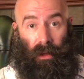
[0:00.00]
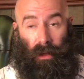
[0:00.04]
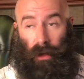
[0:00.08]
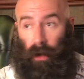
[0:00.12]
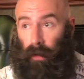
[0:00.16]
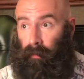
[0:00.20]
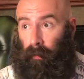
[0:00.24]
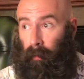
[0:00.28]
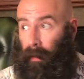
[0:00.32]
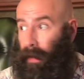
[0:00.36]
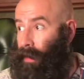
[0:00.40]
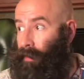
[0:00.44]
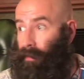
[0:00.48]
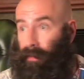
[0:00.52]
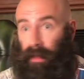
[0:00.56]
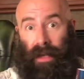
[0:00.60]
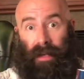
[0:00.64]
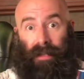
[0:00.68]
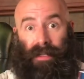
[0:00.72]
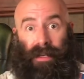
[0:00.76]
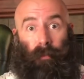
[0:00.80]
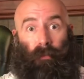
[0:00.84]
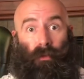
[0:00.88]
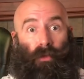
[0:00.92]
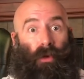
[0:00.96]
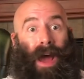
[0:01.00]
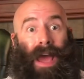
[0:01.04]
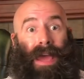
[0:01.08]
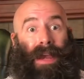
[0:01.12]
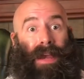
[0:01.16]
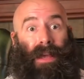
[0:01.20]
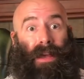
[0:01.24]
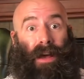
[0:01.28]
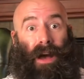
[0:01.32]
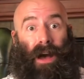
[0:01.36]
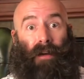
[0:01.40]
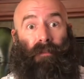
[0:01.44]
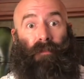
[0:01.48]
You know, everybody thinks I'm
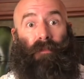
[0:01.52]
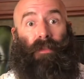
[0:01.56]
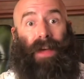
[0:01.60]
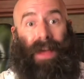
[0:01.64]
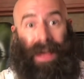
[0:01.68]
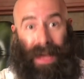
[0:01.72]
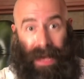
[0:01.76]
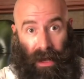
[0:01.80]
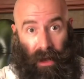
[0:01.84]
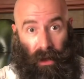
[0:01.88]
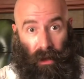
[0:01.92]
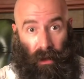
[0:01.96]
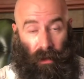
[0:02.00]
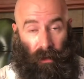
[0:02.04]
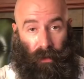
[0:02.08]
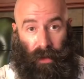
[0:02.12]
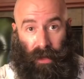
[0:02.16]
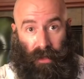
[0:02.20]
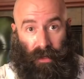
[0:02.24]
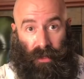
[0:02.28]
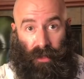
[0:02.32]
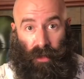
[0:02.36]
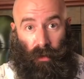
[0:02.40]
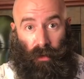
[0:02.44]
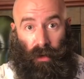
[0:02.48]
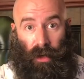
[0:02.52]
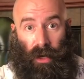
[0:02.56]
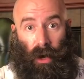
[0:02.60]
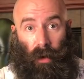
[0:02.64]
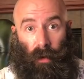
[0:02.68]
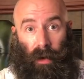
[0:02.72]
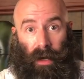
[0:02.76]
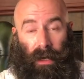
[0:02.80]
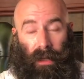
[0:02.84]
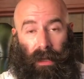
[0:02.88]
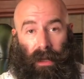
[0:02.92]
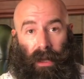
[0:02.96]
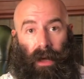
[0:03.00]
writing off the hell they so know
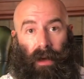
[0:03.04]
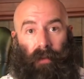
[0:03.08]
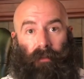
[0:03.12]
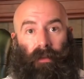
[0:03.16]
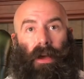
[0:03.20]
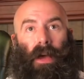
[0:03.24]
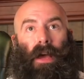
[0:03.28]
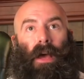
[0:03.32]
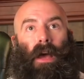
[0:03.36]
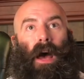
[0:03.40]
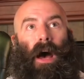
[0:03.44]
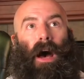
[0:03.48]
and love.